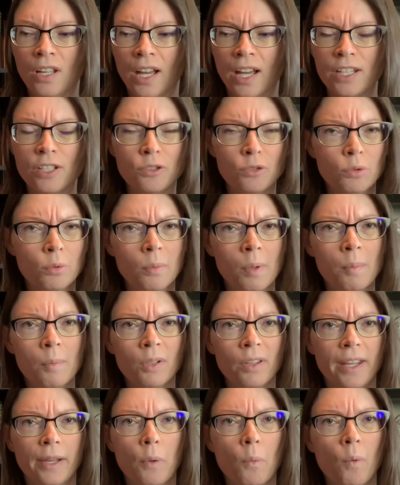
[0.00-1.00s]
I just remember
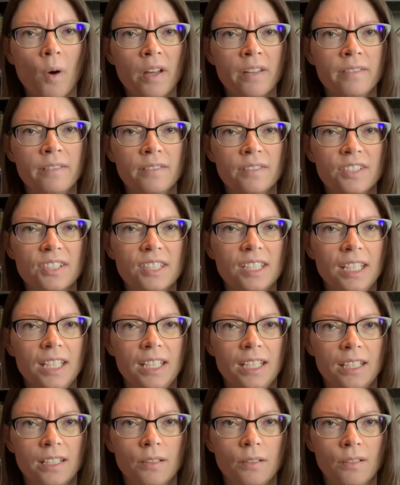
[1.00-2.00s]
like one
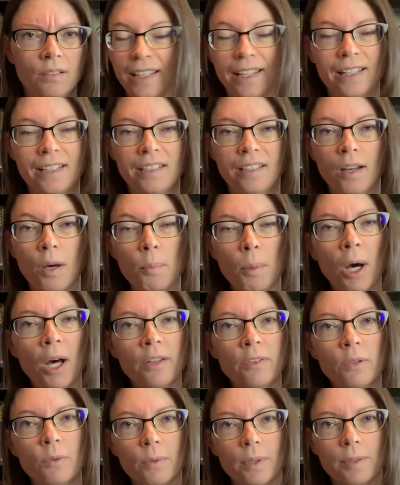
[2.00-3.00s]
scene. And
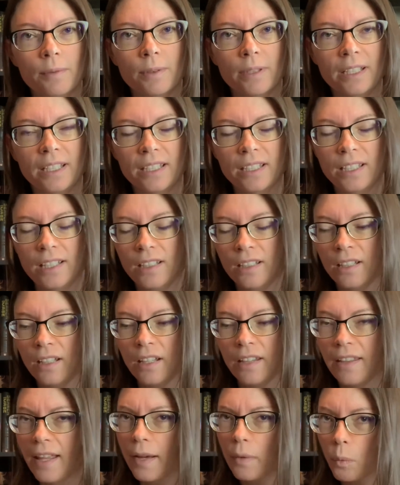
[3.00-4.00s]
upon the reread,
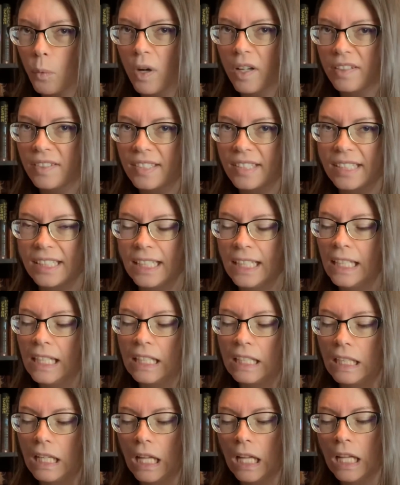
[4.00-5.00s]
that one
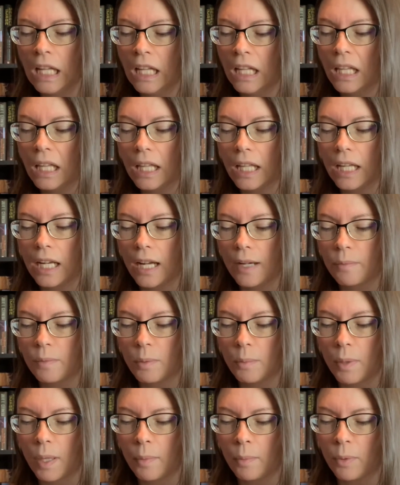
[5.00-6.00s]
scene that I'm
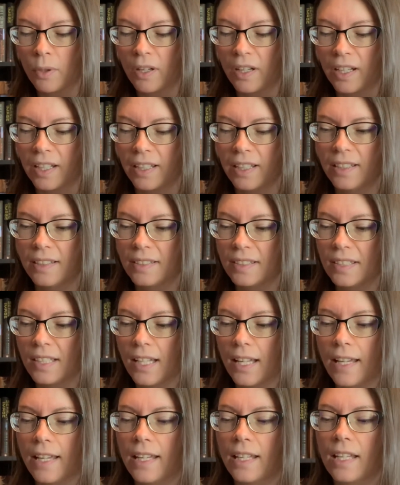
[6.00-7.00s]
remembering is
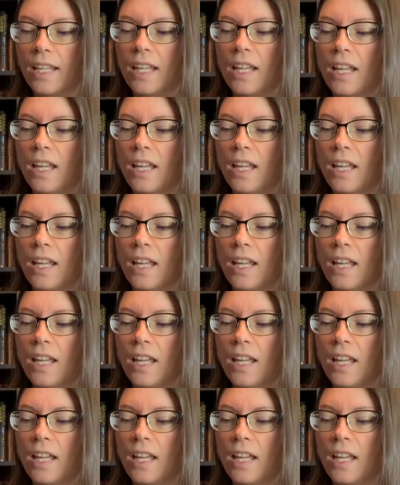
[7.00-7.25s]
like